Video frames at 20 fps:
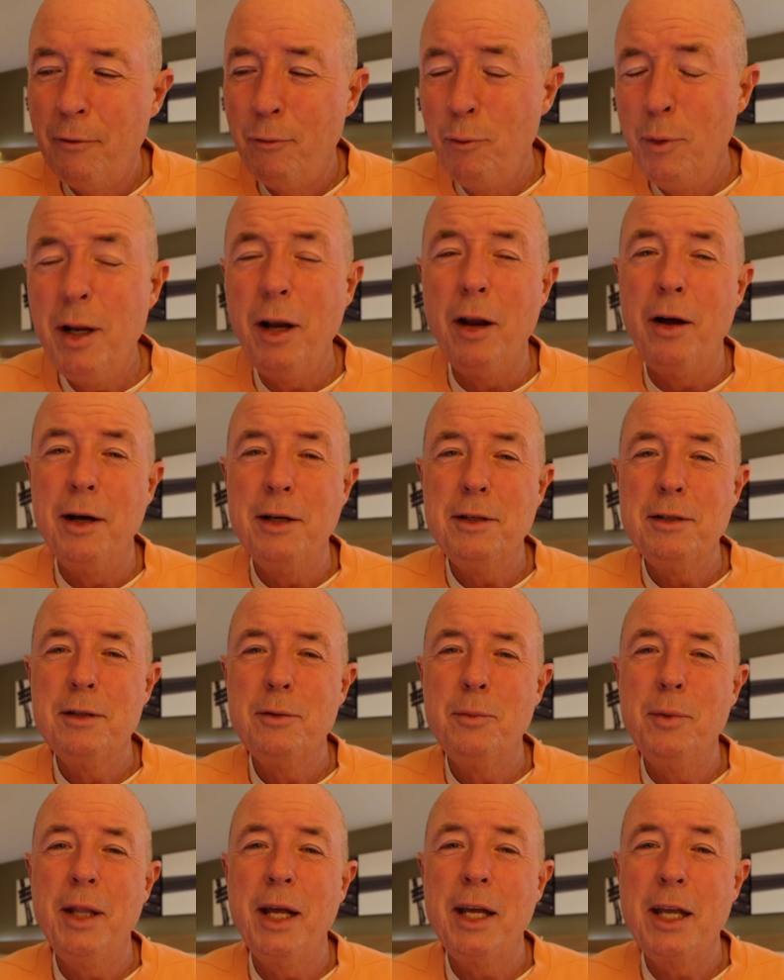realised
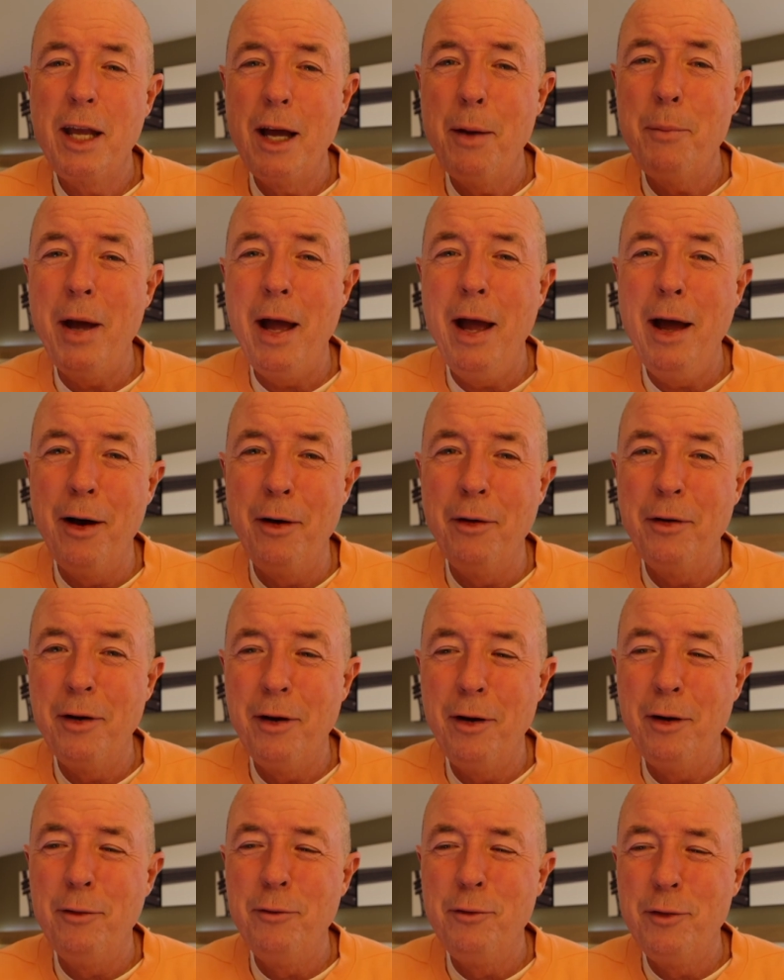that when they come out
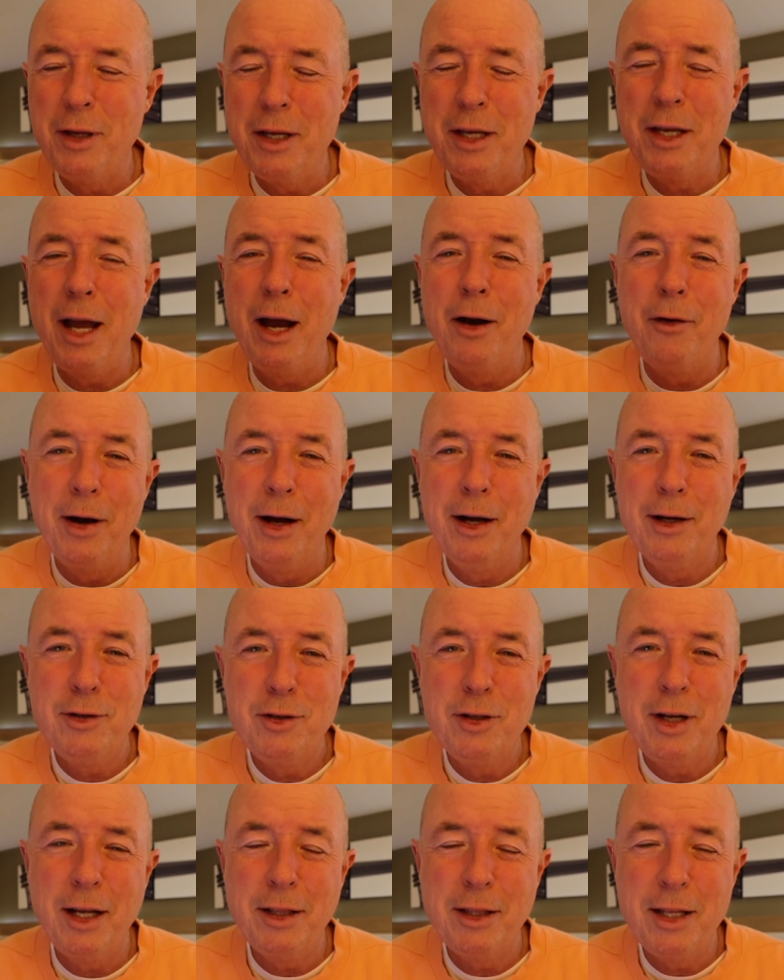of the
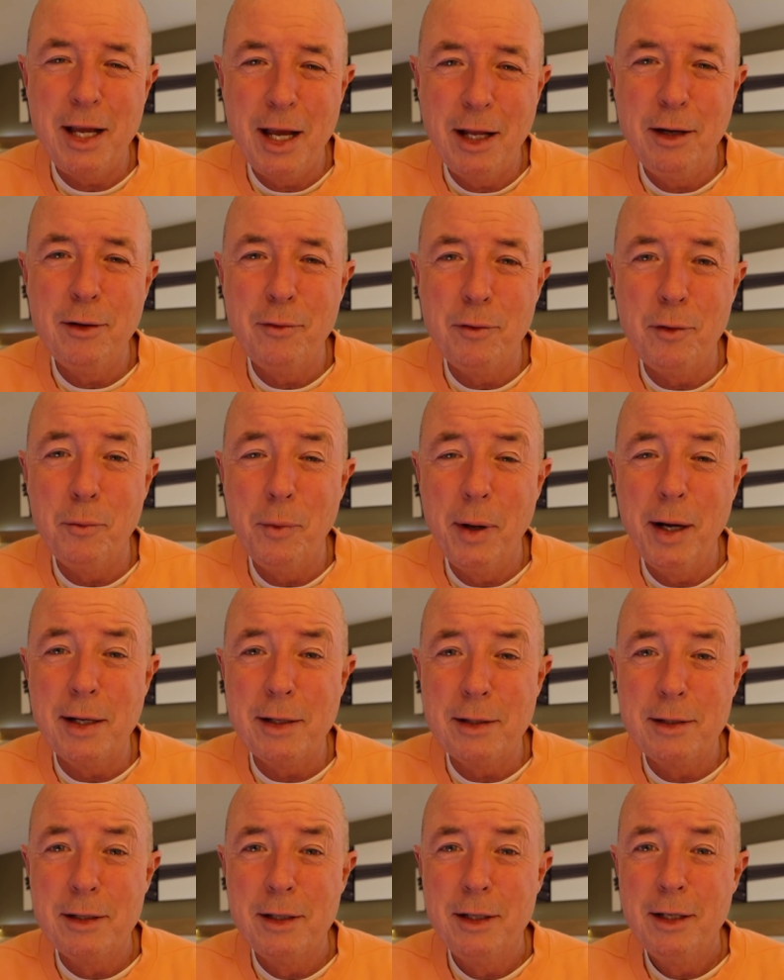garage at the end of the
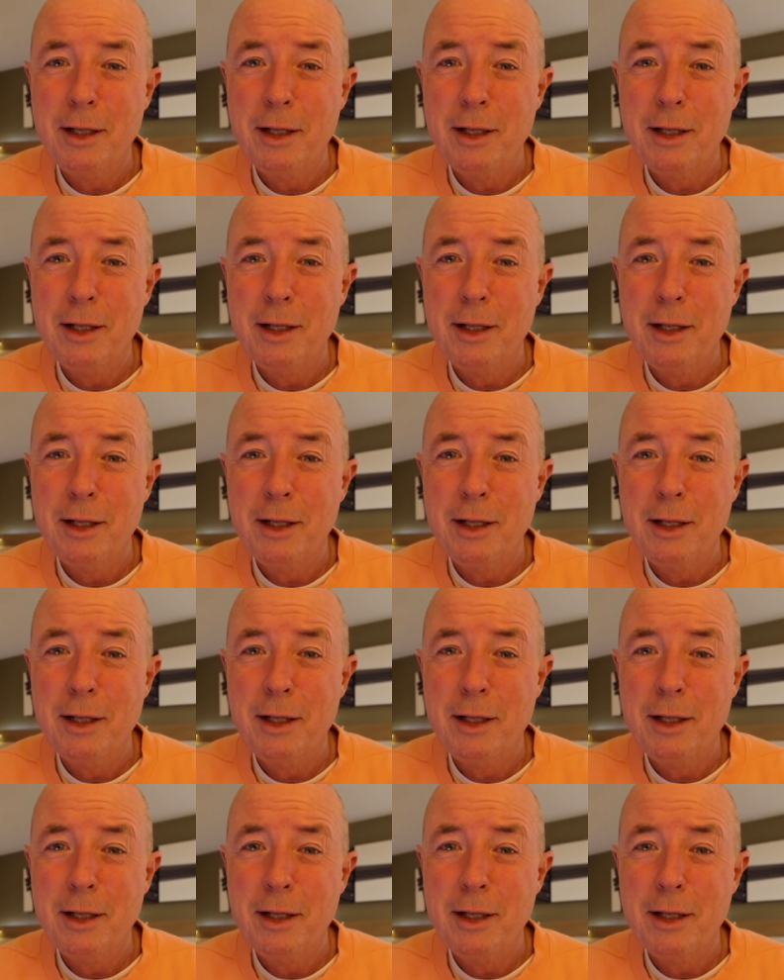race,